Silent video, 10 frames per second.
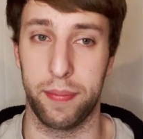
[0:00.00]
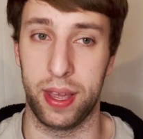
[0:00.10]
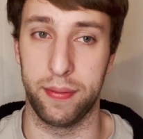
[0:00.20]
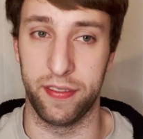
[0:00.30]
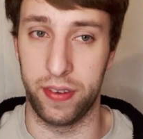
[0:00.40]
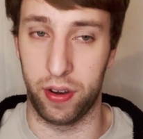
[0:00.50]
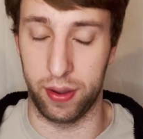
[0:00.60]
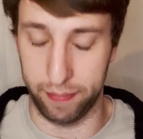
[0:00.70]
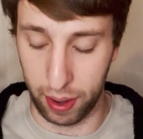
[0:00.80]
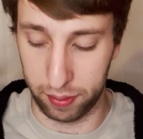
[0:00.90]
being very
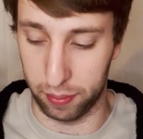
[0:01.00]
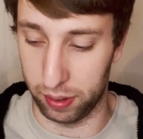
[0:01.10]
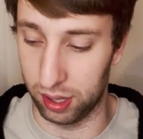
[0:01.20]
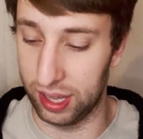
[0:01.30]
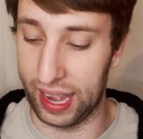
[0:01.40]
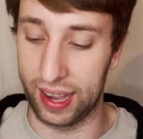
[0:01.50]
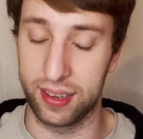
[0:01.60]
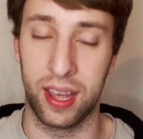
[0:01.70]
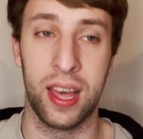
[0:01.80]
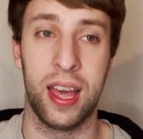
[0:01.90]
memorable, and